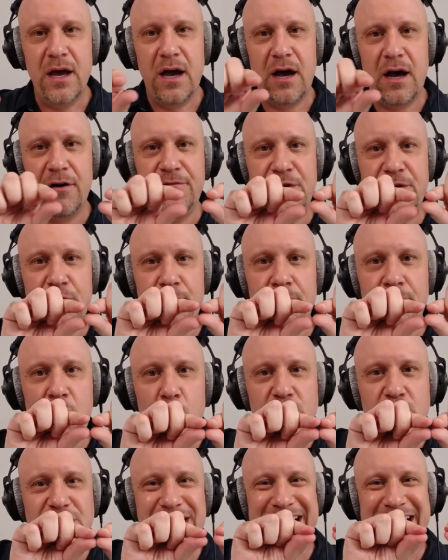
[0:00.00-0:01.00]
of your
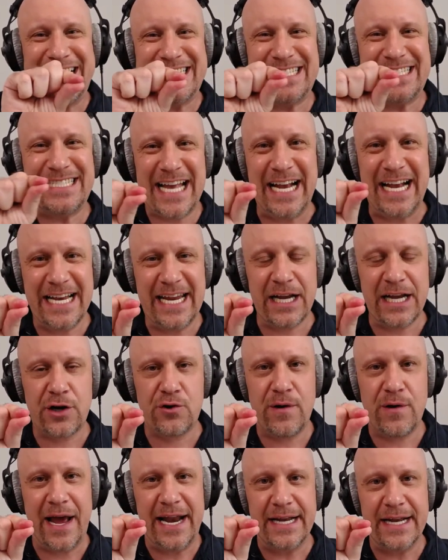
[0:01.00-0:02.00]
most exciting
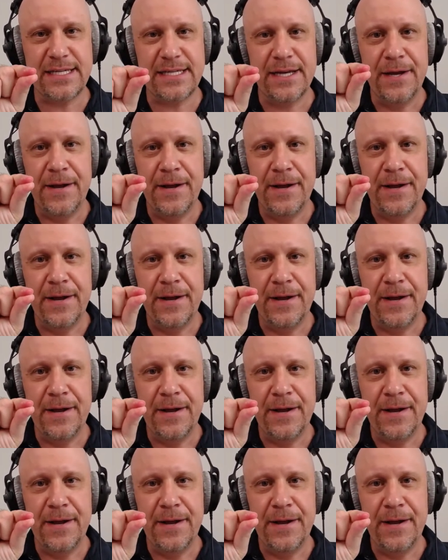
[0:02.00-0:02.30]
credit